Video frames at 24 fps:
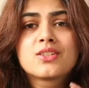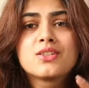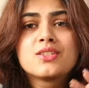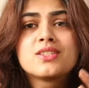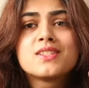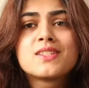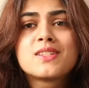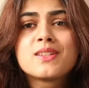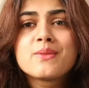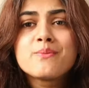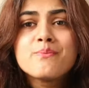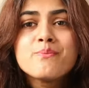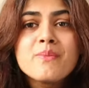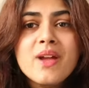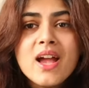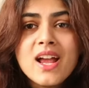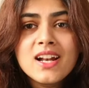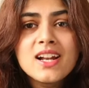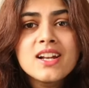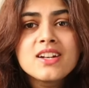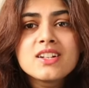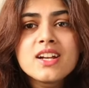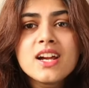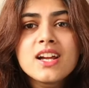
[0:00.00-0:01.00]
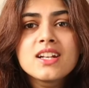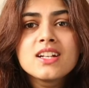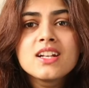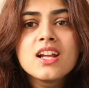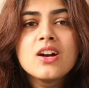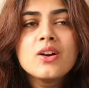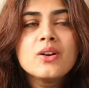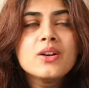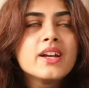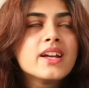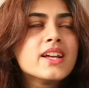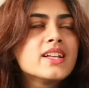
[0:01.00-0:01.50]
could smell it right
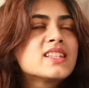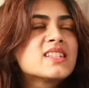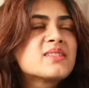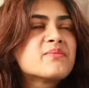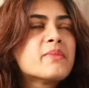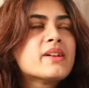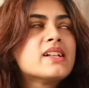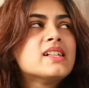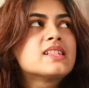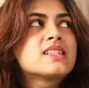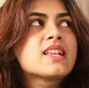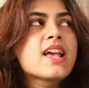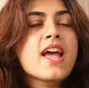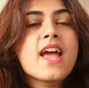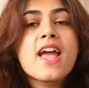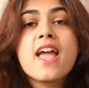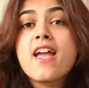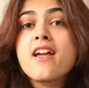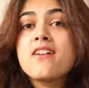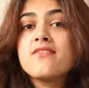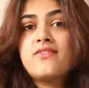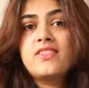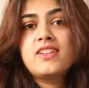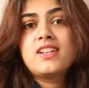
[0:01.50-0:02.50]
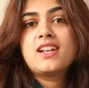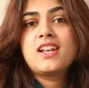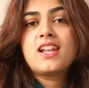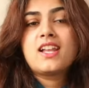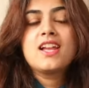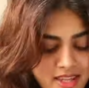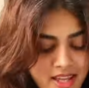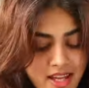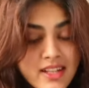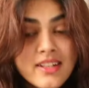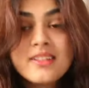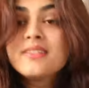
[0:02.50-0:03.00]
now. It smells heavenly.
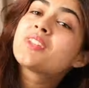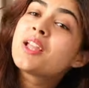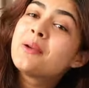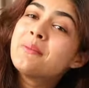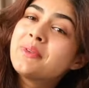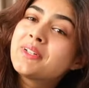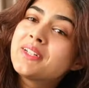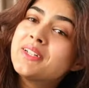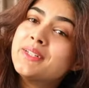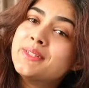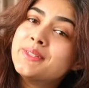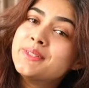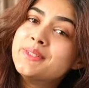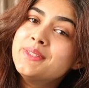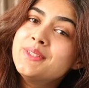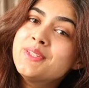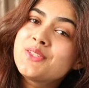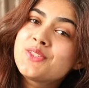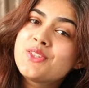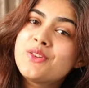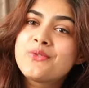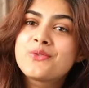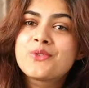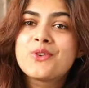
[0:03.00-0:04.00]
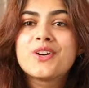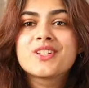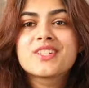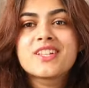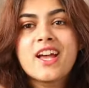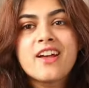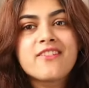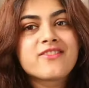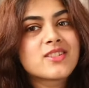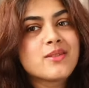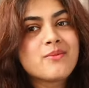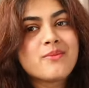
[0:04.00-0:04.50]
Then I'm a girl, so of course
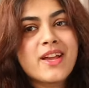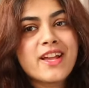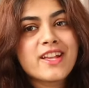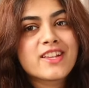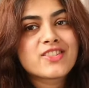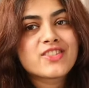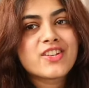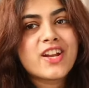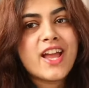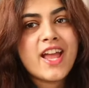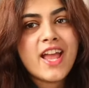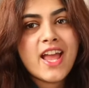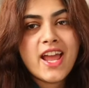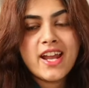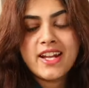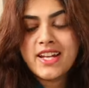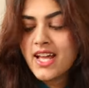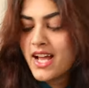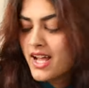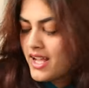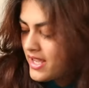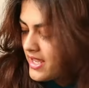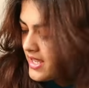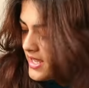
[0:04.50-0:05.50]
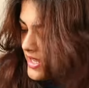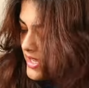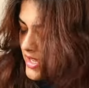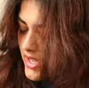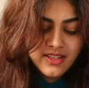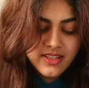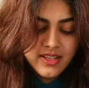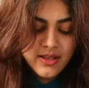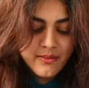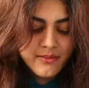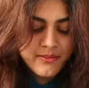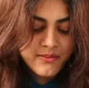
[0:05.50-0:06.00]
I have some extra hair dye,
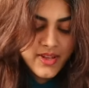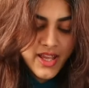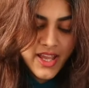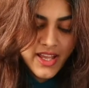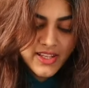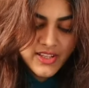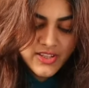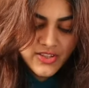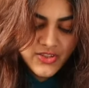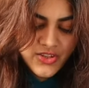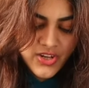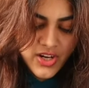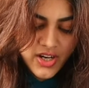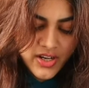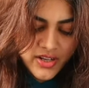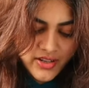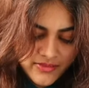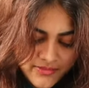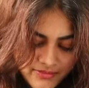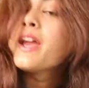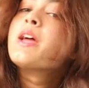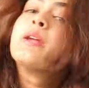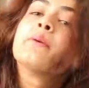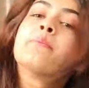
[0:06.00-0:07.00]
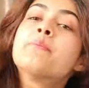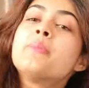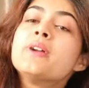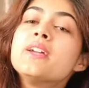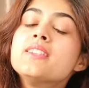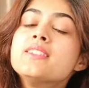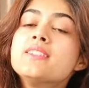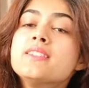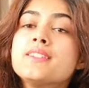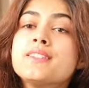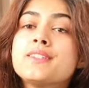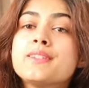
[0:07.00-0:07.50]
some extra
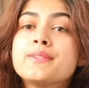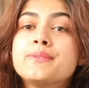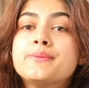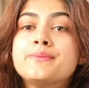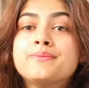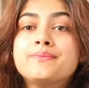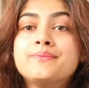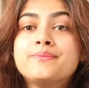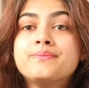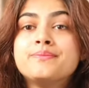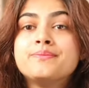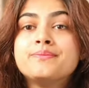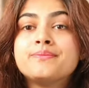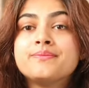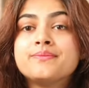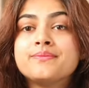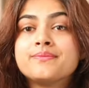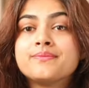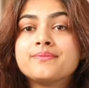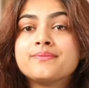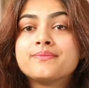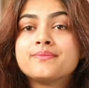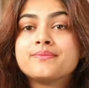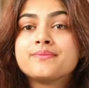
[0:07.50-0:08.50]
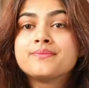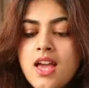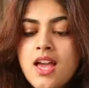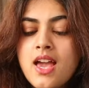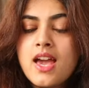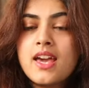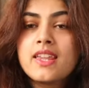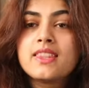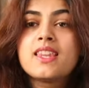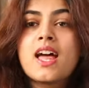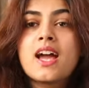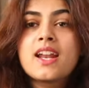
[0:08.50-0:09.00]
hairpins,
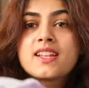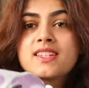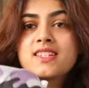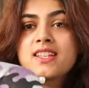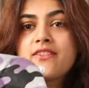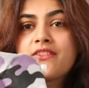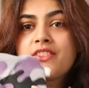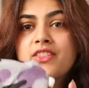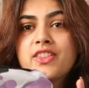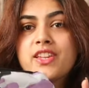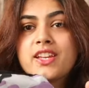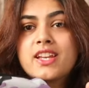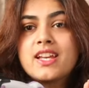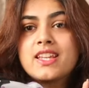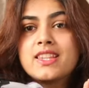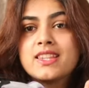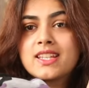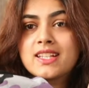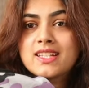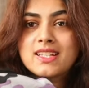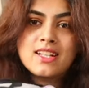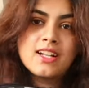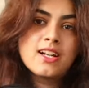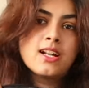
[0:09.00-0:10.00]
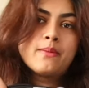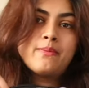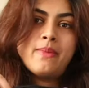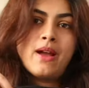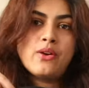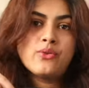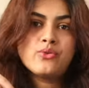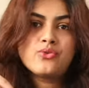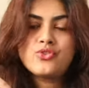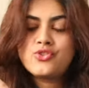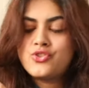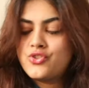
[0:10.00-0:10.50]
and that is everything in this little
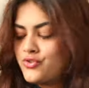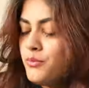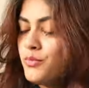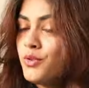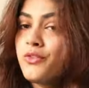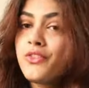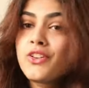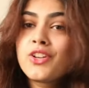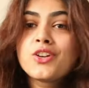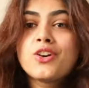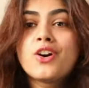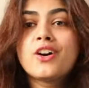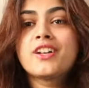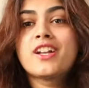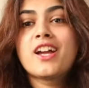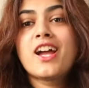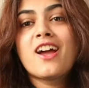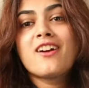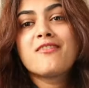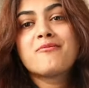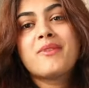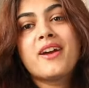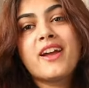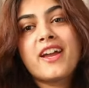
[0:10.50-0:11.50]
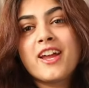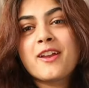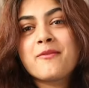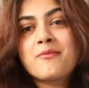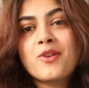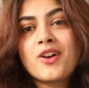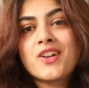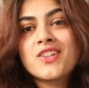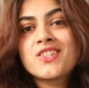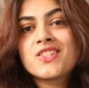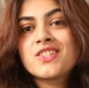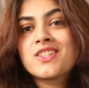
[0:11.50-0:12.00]
pouch. Moving on, I have my
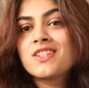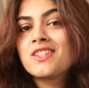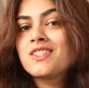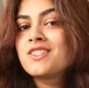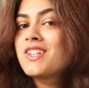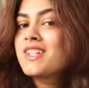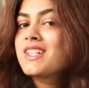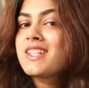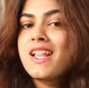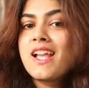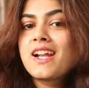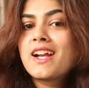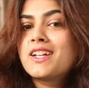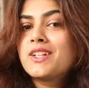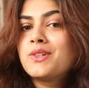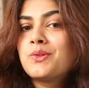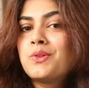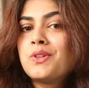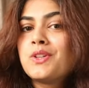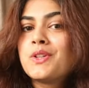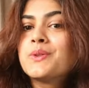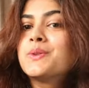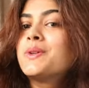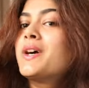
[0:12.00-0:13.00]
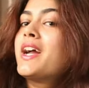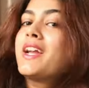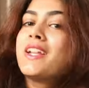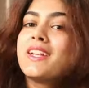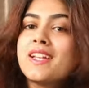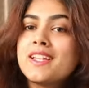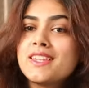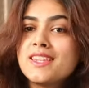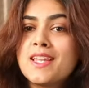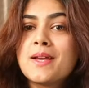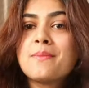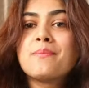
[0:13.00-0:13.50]
AirPods. Just like I told you, I
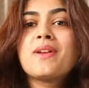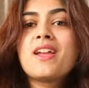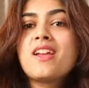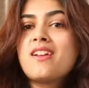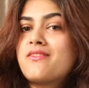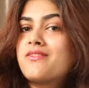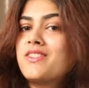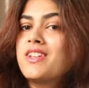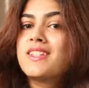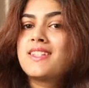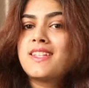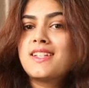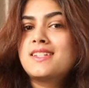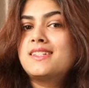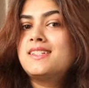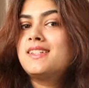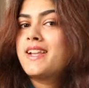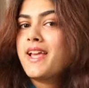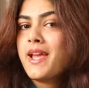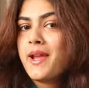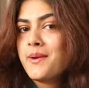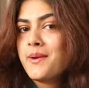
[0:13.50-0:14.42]
need them every single day.